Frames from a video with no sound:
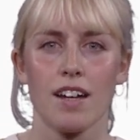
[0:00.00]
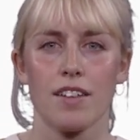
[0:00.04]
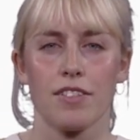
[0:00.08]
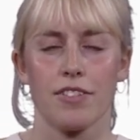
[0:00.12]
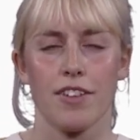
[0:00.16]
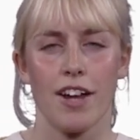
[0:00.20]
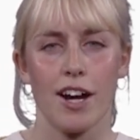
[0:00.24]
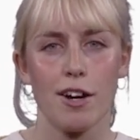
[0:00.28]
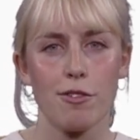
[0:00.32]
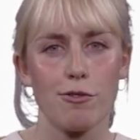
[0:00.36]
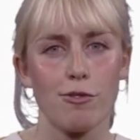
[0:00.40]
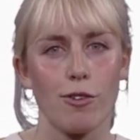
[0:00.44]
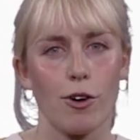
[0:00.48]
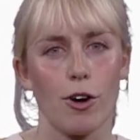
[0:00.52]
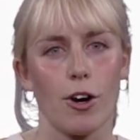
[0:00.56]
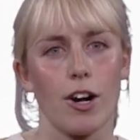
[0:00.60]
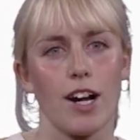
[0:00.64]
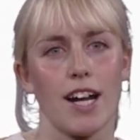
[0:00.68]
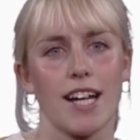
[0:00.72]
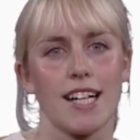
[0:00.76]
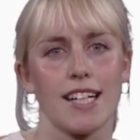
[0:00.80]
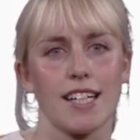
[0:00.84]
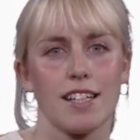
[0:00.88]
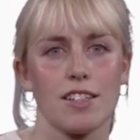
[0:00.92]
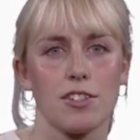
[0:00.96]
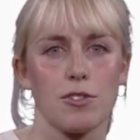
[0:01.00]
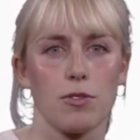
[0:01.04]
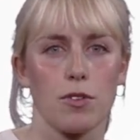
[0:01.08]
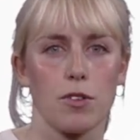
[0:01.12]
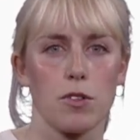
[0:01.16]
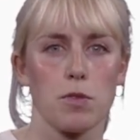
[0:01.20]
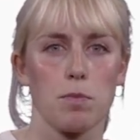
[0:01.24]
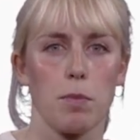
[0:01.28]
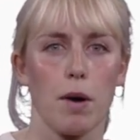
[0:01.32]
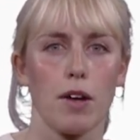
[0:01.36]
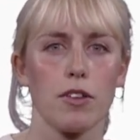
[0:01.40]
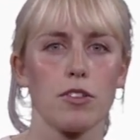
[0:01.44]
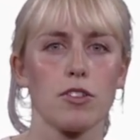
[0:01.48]
Therefore, in its
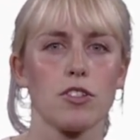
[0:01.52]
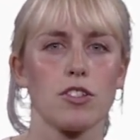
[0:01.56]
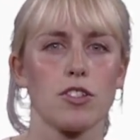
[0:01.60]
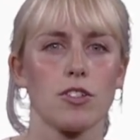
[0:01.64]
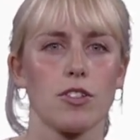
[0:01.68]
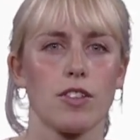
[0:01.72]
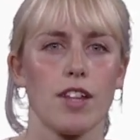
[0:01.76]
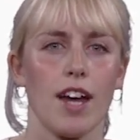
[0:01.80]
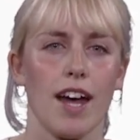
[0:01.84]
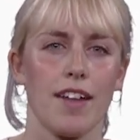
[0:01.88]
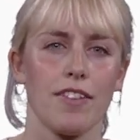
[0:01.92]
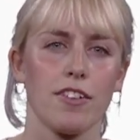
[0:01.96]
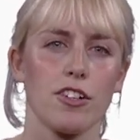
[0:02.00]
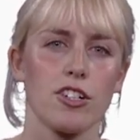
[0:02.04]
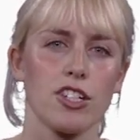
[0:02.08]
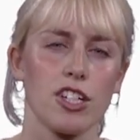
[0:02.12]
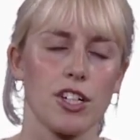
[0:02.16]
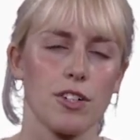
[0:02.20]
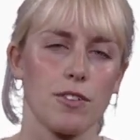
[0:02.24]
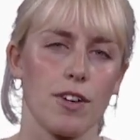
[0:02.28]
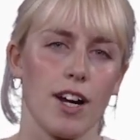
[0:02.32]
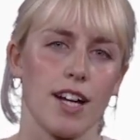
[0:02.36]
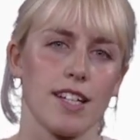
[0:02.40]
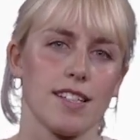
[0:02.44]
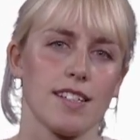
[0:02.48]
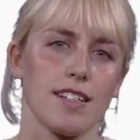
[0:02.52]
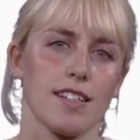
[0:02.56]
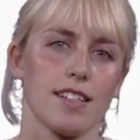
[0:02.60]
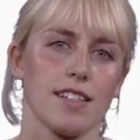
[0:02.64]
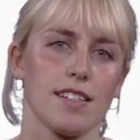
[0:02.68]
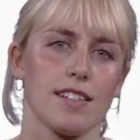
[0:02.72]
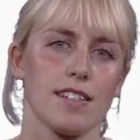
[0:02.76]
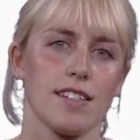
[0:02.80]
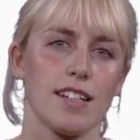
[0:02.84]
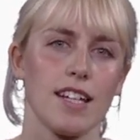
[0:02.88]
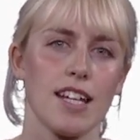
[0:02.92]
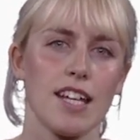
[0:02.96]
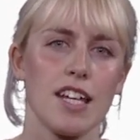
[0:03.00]
response to the energy crisis,
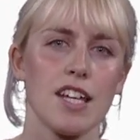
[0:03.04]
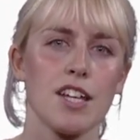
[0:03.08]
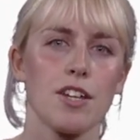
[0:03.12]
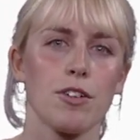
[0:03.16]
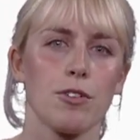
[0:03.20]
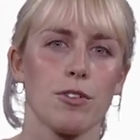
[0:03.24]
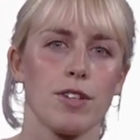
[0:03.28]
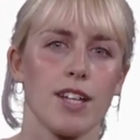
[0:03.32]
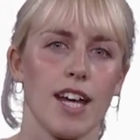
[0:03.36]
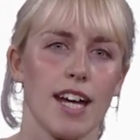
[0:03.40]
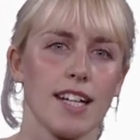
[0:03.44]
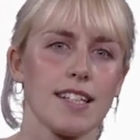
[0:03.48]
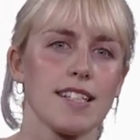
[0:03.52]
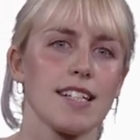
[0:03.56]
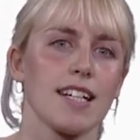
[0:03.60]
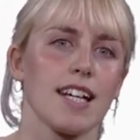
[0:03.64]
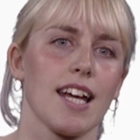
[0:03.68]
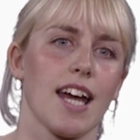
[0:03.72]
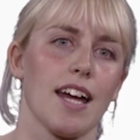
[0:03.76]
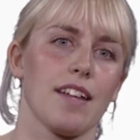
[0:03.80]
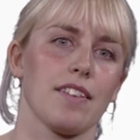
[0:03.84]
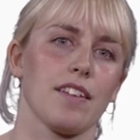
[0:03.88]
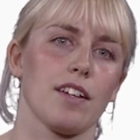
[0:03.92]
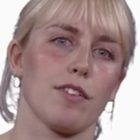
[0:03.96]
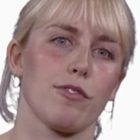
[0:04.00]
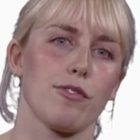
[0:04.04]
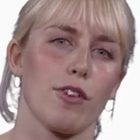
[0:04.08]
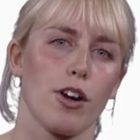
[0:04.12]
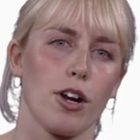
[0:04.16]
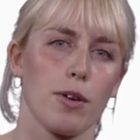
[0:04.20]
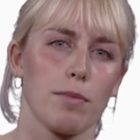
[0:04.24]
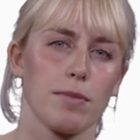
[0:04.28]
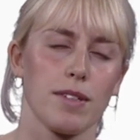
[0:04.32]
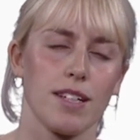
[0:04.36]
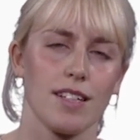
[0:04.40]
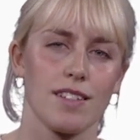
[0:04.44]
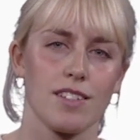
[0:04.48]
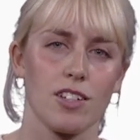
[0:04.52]
the EU yet again
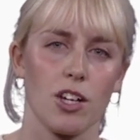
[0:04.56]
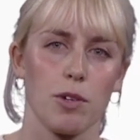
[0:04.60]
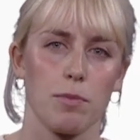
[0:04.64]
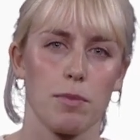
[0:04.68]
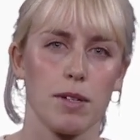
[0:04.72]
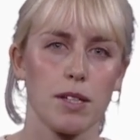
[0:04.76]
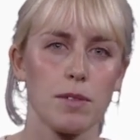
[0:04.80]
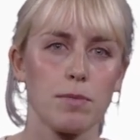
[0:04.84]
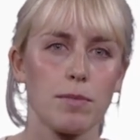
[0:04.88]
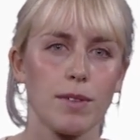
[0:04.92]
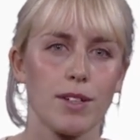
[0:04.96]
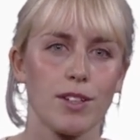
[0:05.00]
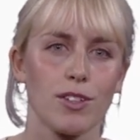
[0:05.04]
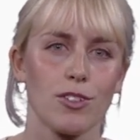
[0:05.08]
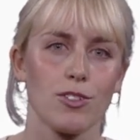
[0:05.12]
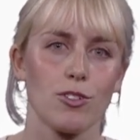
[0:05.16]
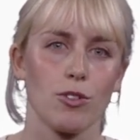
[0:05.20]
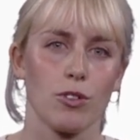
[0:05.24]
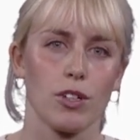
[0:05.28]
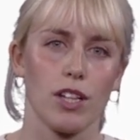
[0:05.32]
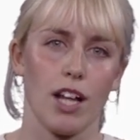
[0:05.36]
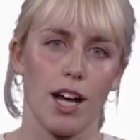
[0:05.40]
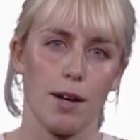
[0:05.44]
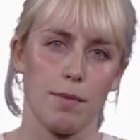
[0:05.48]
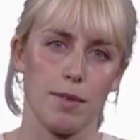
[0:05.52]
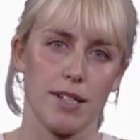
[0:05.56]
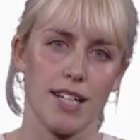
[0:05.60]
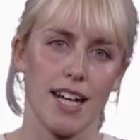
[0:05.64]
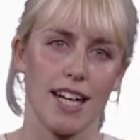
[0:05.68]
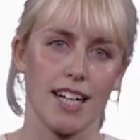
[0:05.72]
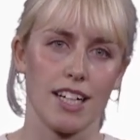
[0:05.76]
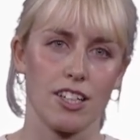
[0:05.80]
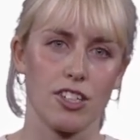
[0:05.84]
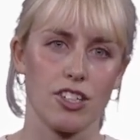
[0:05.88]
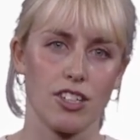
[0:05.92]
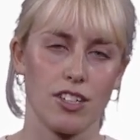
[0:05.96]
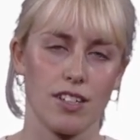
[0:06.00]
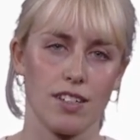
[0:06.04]
affirmed its commitment to climate
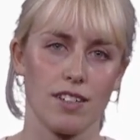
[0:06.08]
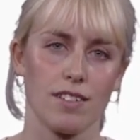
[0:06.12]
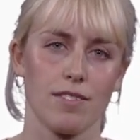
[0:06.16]
action.